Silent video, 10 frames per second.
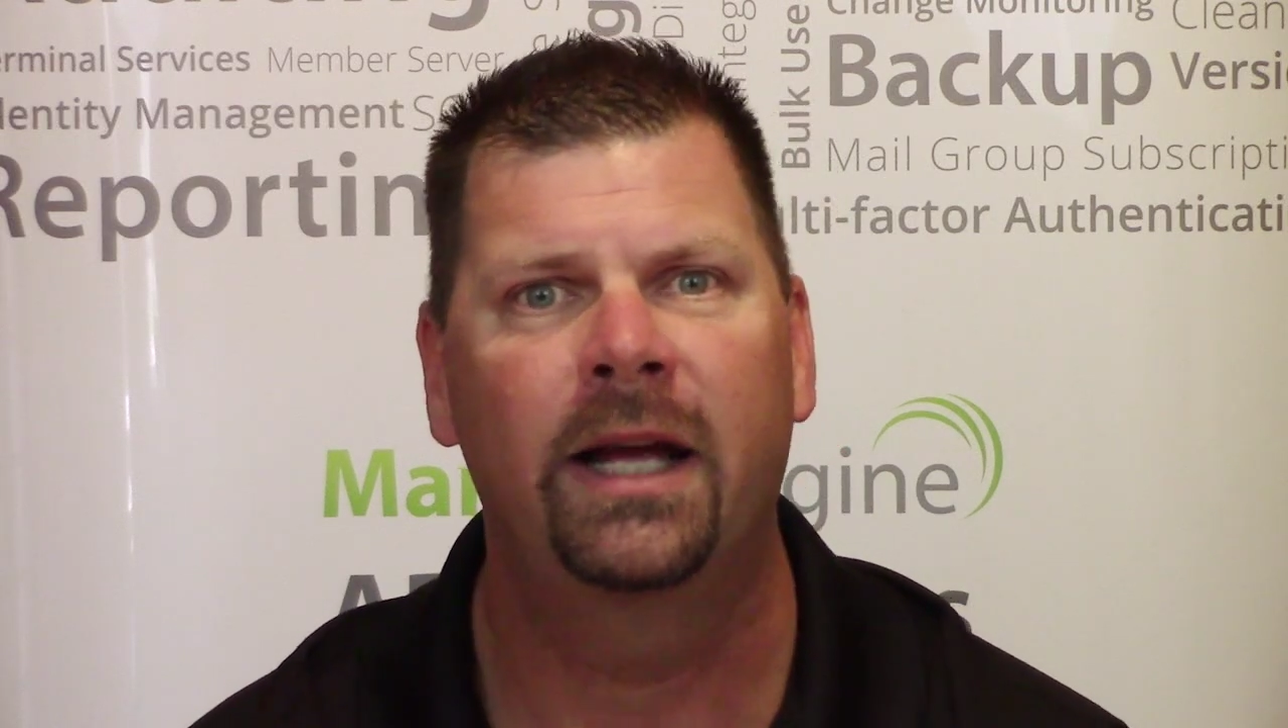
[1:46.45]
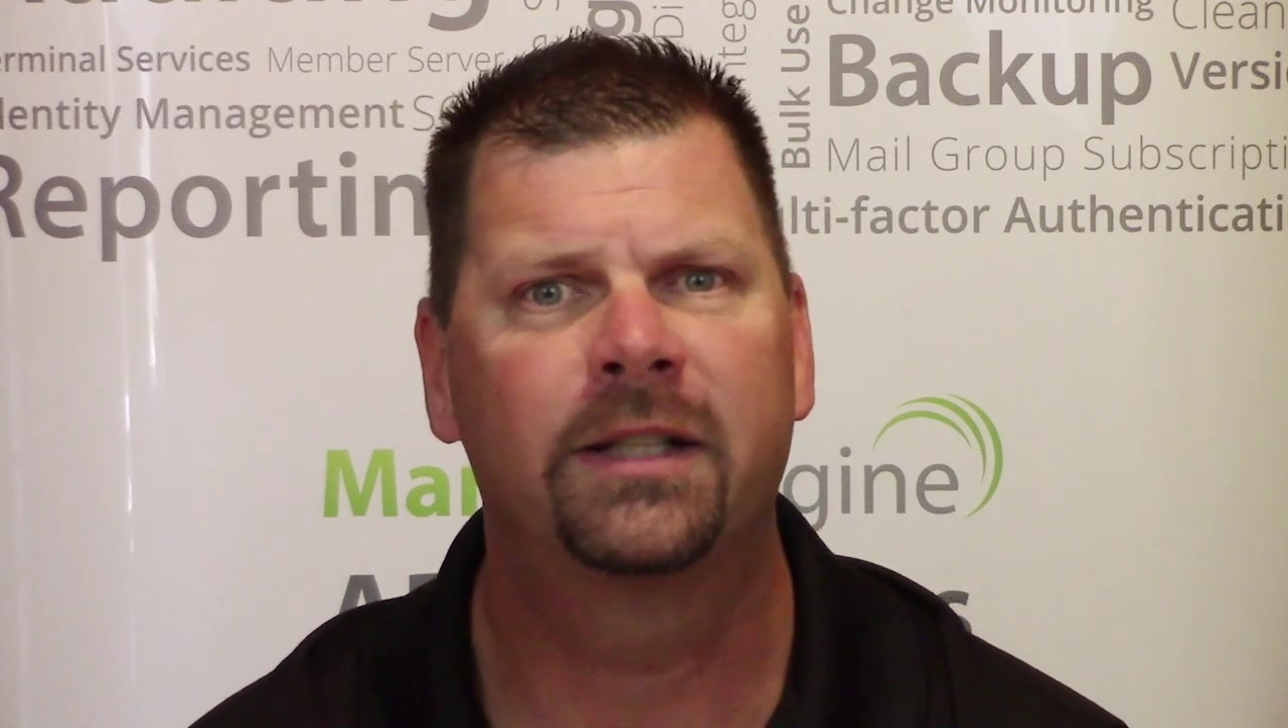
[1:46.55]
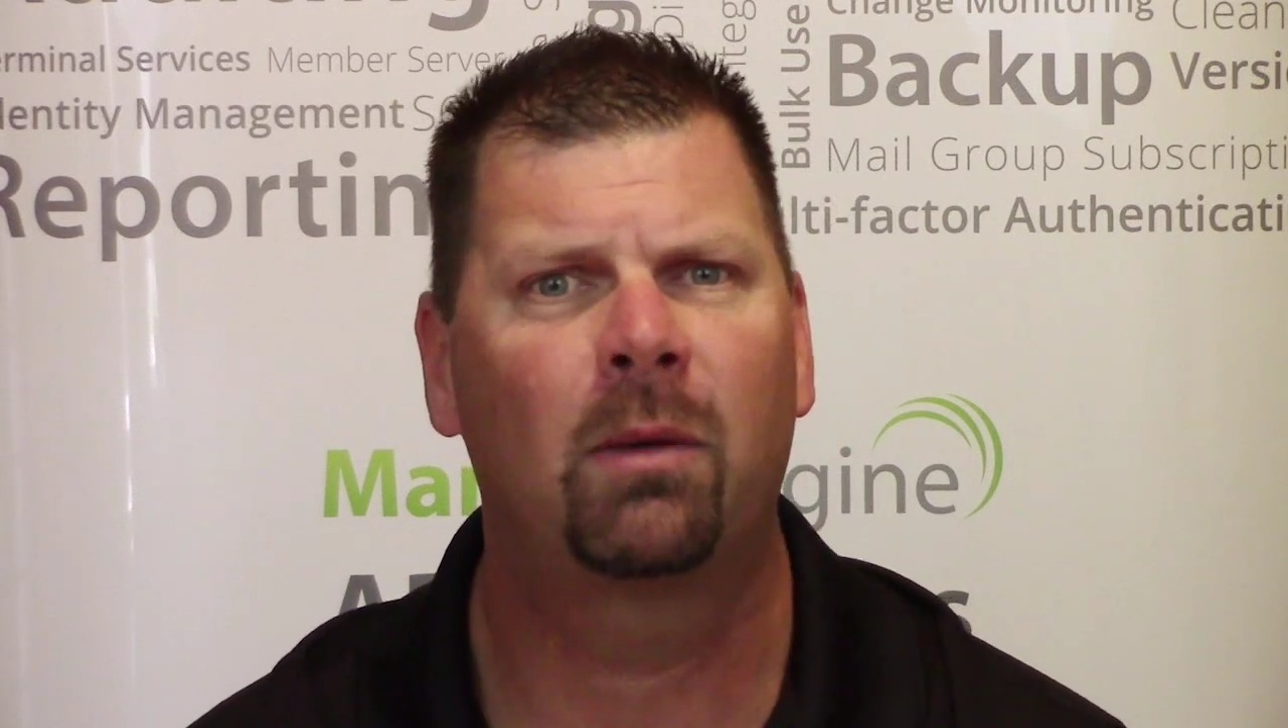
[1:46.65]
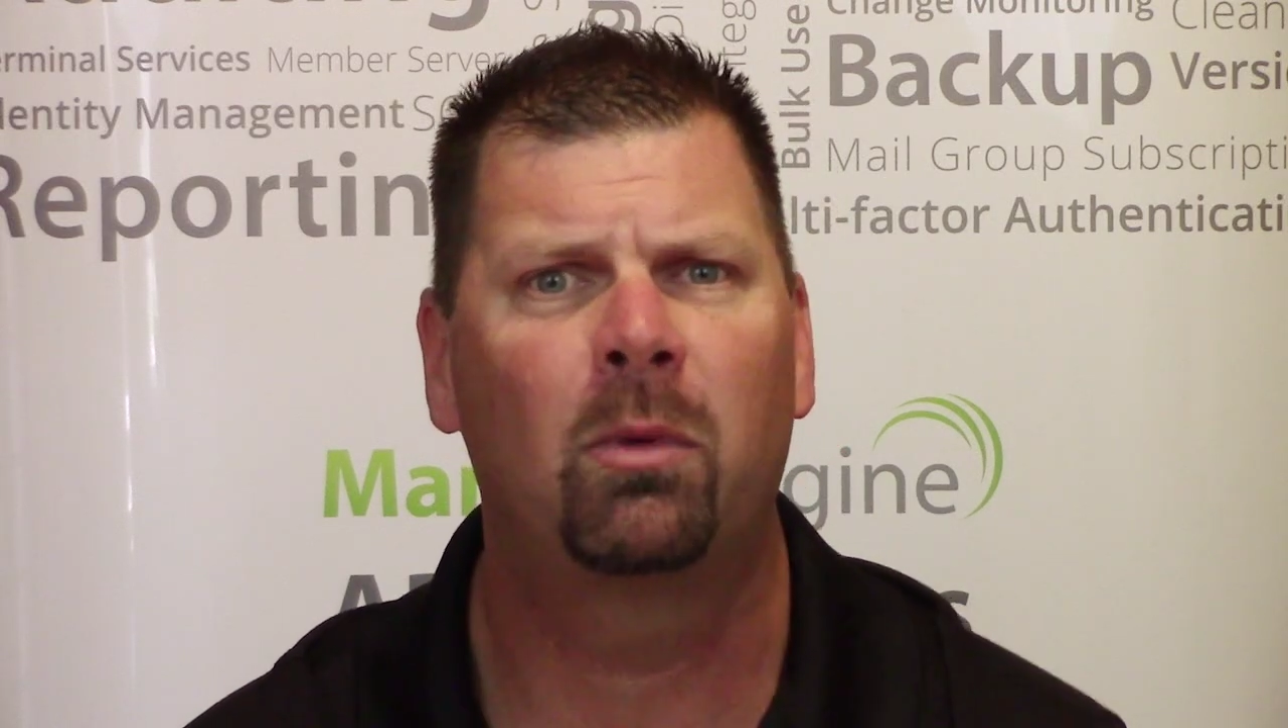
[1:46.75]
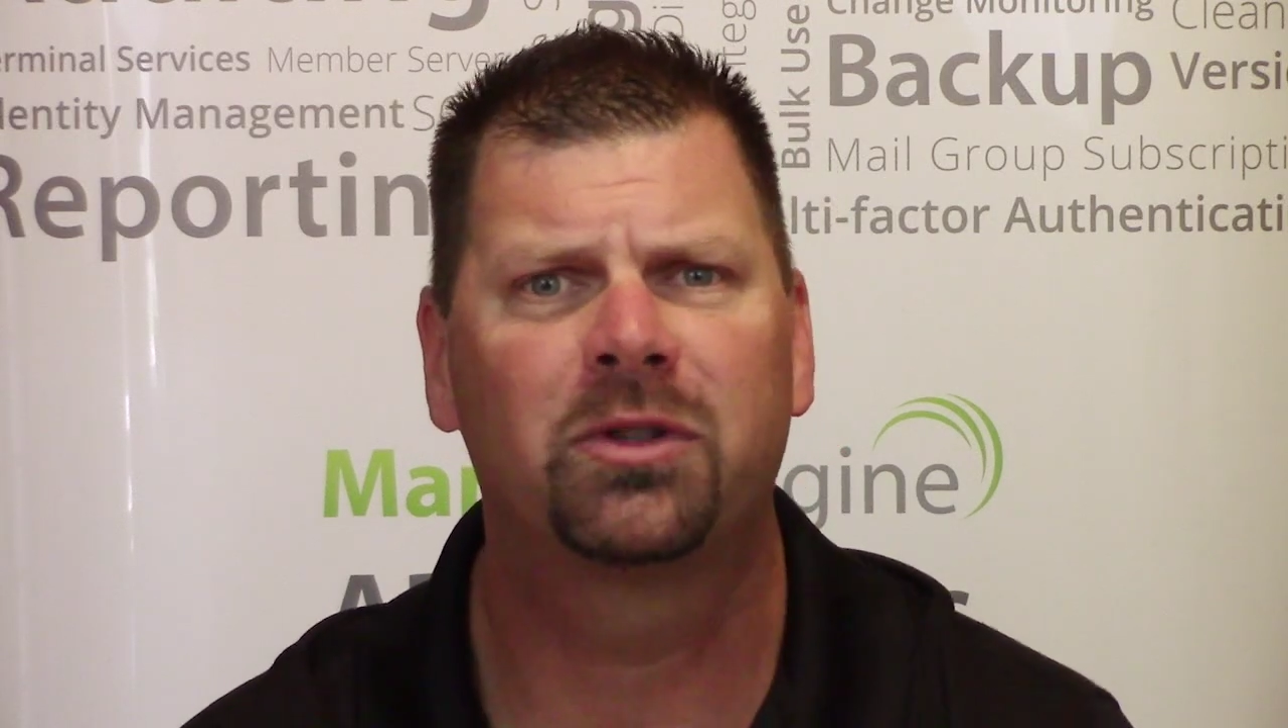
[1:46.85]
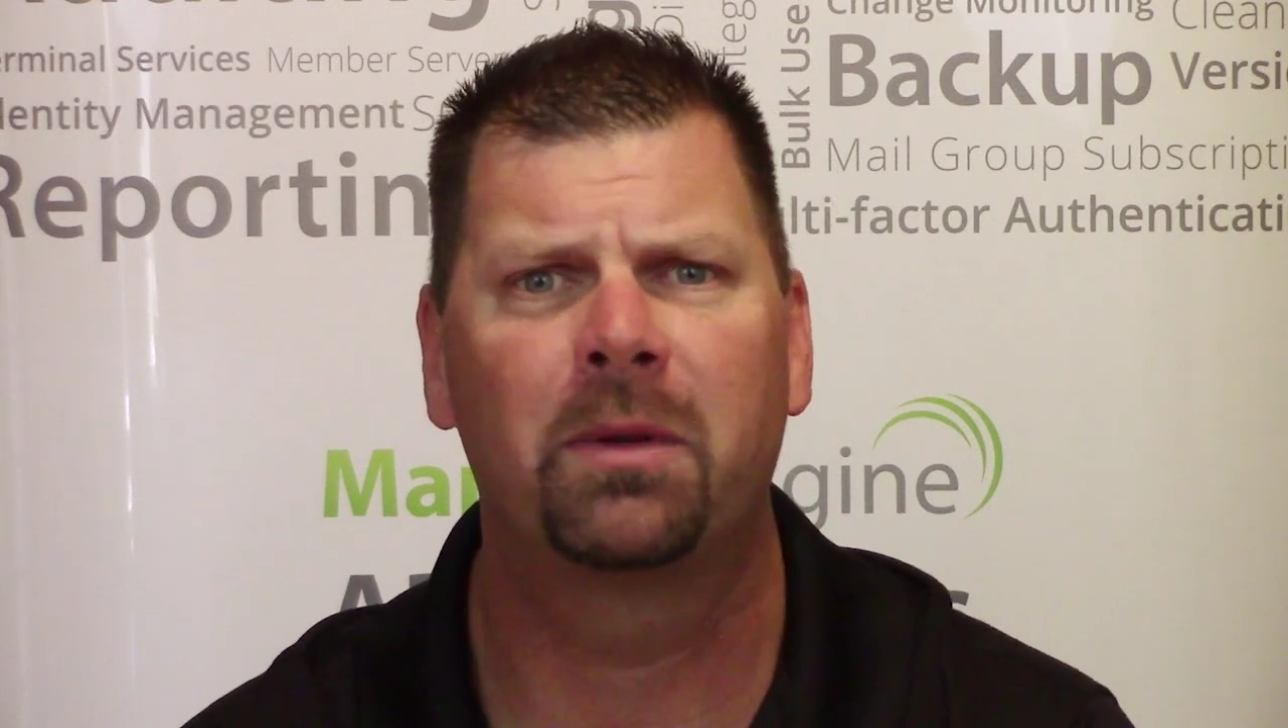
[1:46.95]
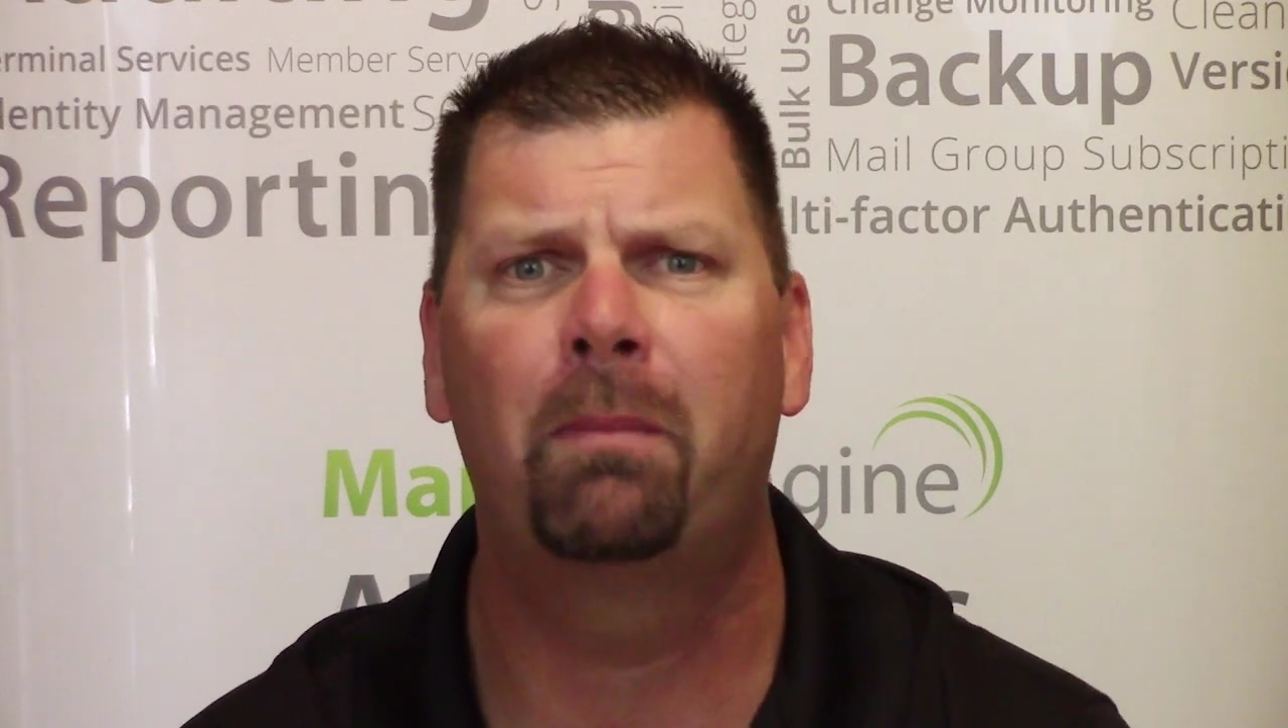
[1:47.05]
it's almost